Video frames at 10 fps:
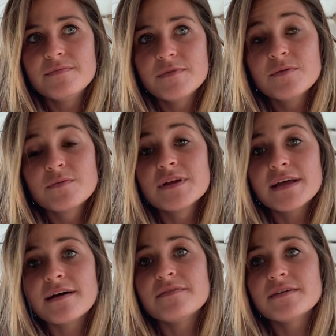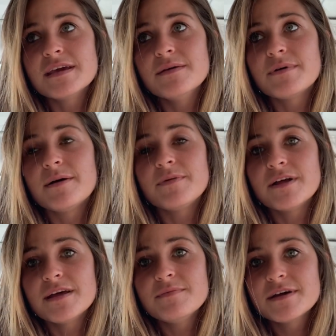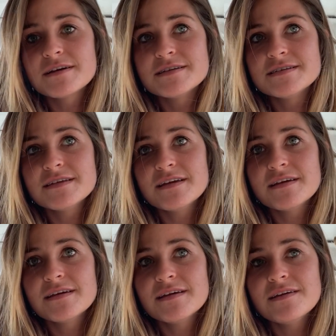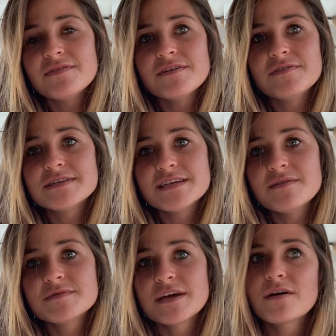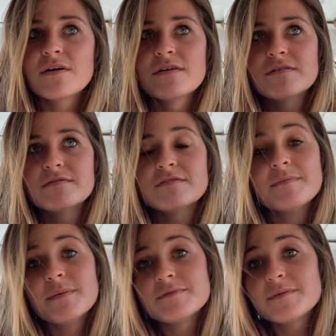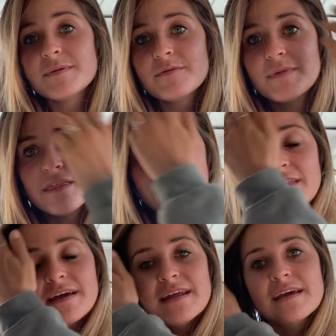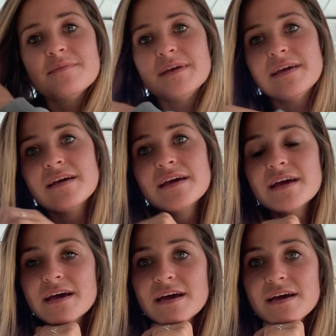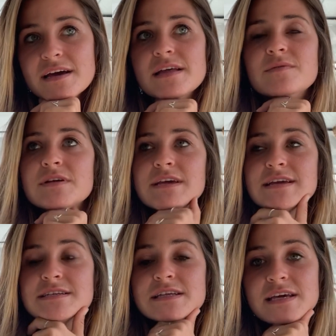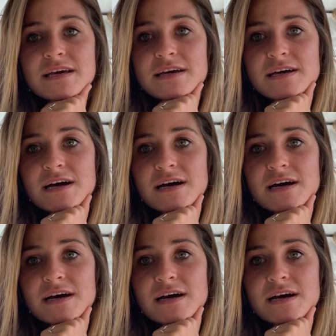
You really have to keep up on it, because even if it seems like some people may think that it can be clean really easily,